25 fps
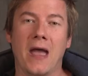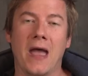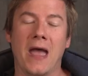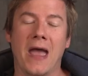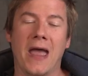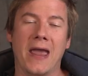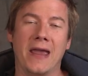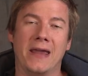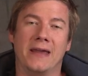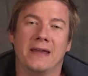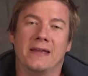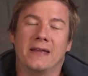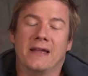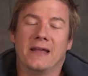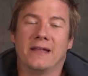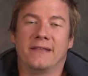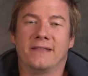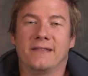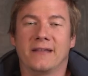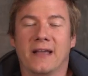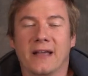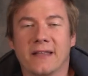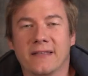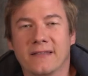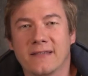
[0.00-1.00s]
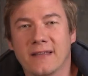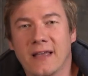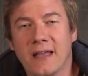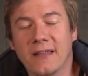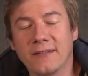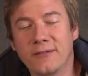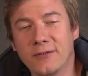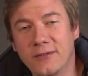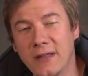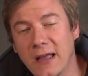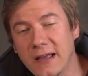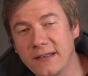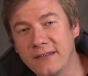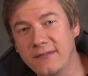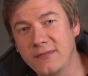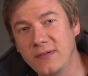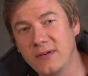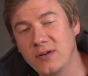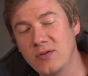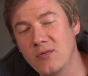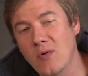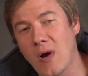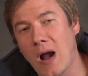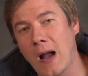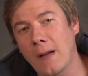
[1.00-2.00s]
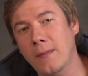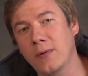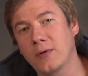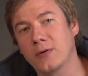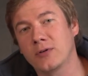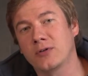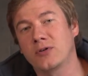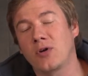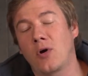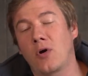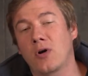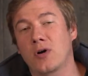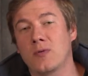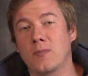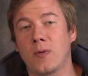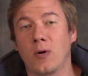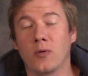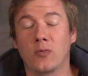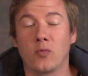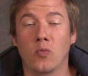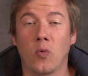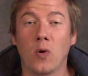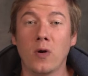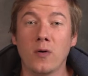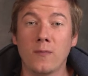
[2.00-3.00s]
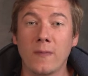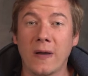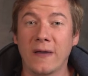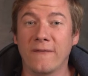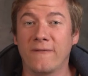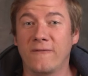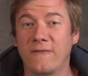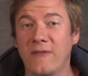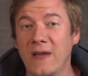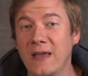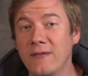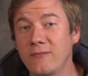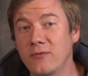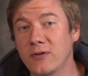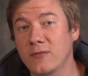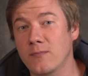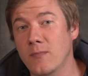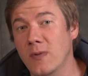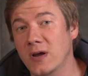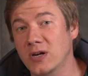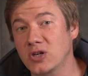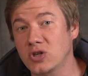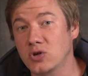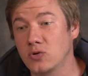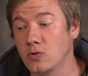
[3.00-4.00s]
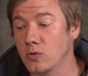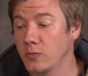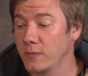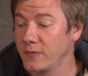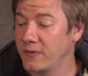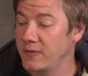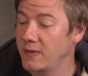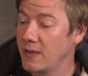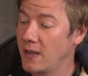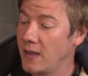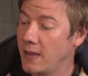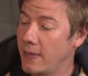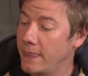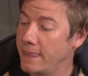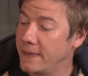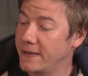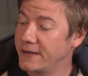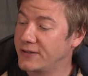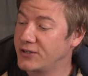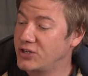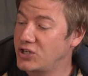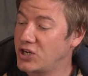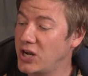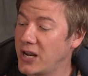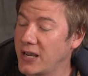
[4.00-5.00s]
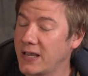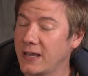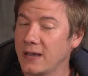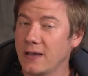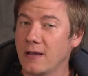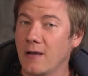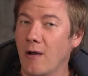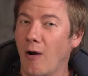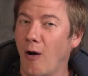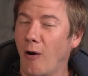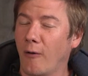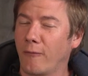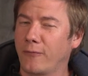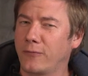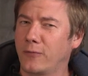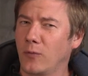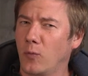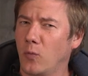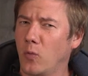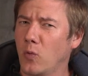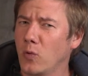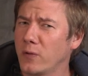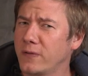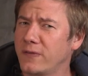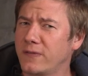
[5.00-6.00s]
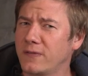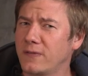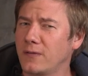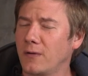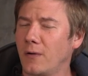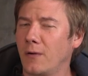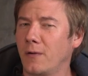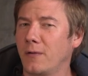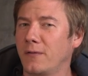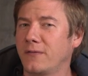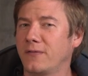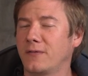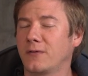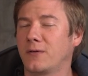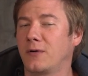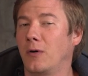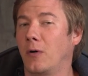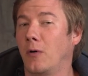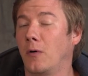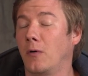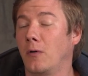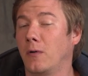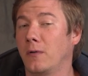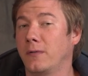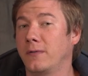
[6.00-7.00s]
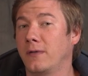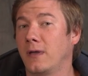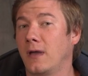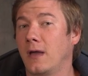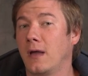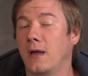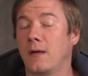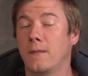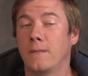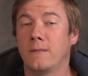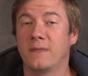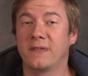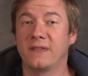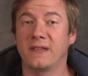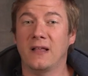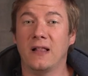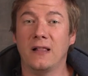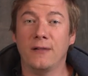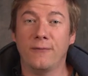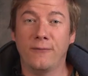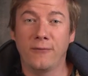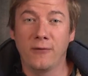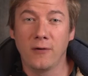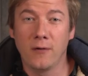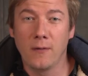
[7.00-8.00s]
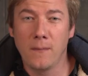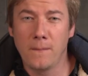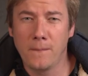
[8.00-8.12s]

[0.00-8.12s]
Hey, it's Jens. In today's video, I'm going to talk about one of my favorite mushrooms, the chicken of the woods, also called sulfur